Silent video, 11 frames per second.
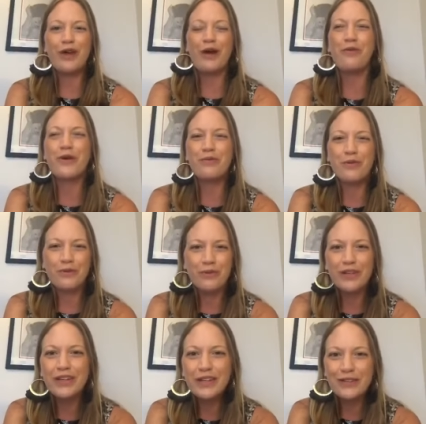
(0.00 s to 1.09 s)
that we were
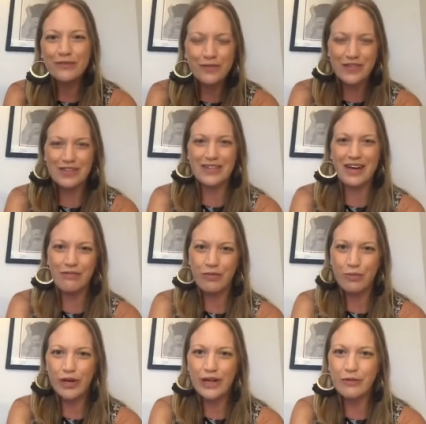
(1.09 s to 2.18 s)
relieved to have a
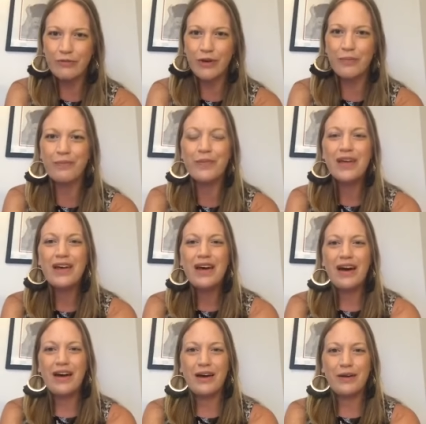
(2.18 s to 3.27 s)
break from
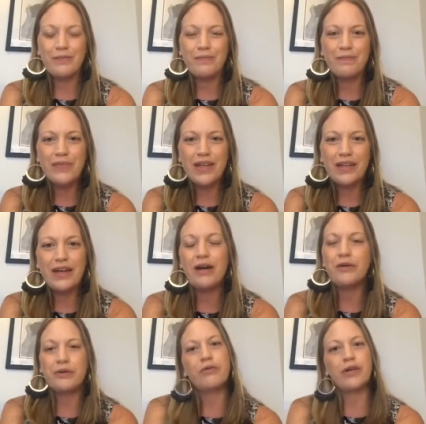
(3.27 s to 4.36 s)
um, and how do
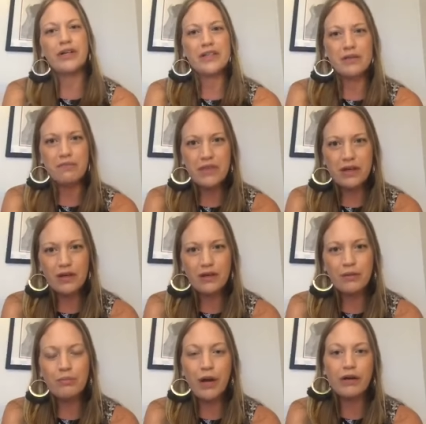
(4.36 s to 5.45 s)
we create something
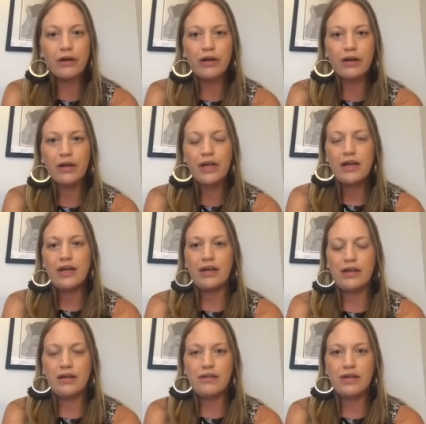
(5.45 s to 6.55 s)
better and
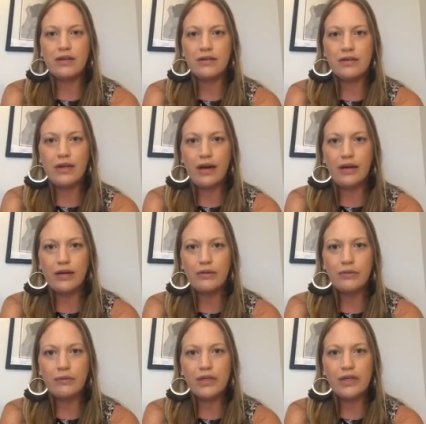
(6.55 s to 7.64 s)
I think that
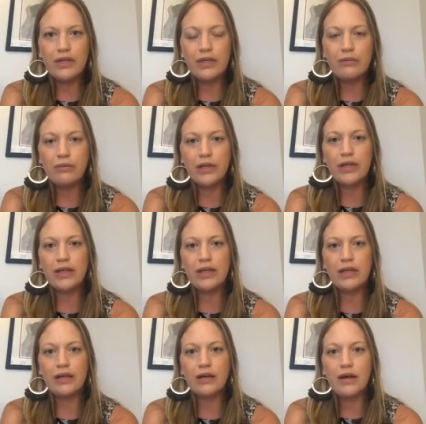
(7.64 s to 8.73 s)
we
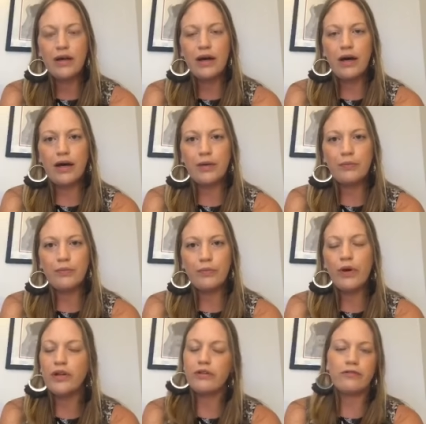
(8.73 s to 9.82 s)
really um,
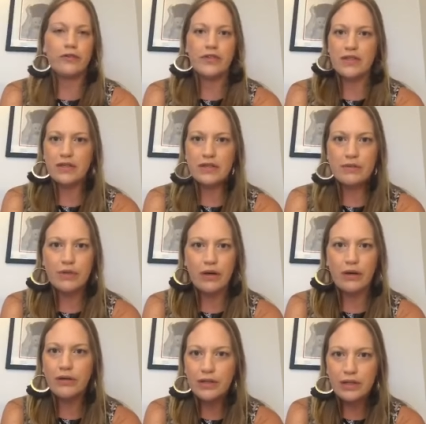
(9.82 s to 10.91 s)
one of the first things we
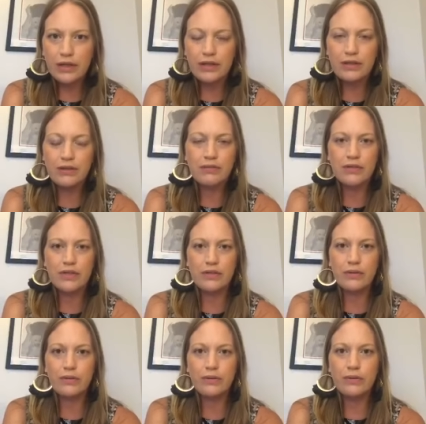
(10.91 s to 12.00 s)
all need
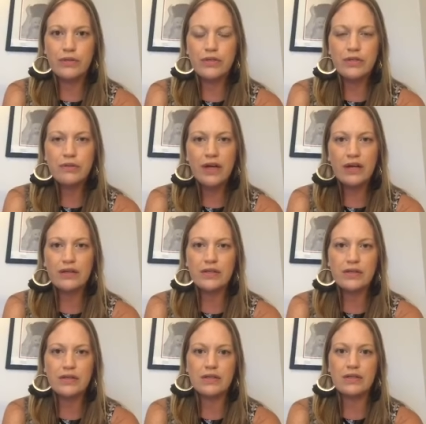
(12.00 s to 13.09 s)
to to do that
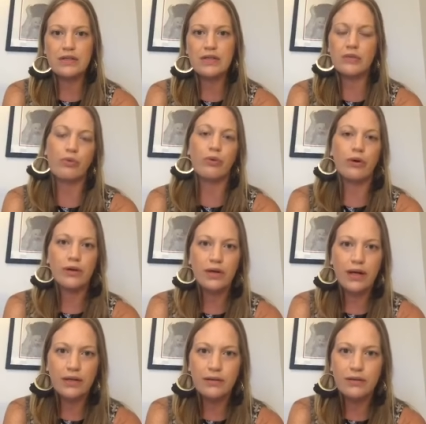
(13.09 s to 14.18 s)
is is support
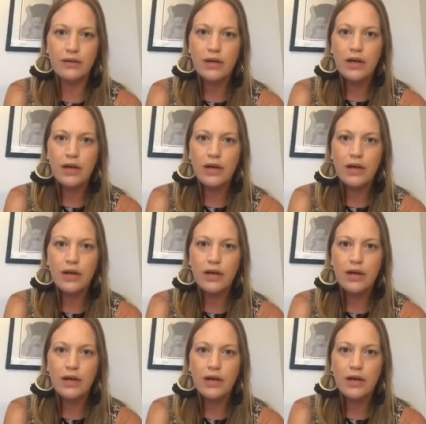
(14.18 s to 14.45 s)
and